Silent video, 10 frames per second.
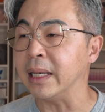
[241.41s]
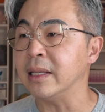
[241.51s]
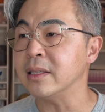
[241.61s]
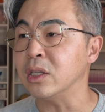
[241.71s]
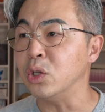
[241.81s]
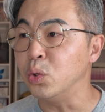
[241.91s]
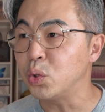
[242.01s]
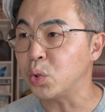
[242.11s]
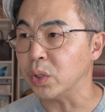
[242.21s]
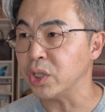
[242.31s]
means
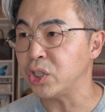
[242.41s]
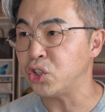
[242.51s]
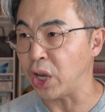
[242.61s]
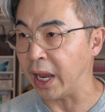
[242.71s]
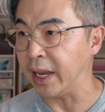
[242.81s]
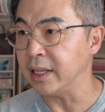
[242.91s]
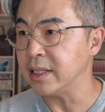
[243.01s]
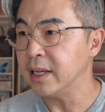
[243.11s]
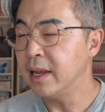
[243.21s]
neutral shade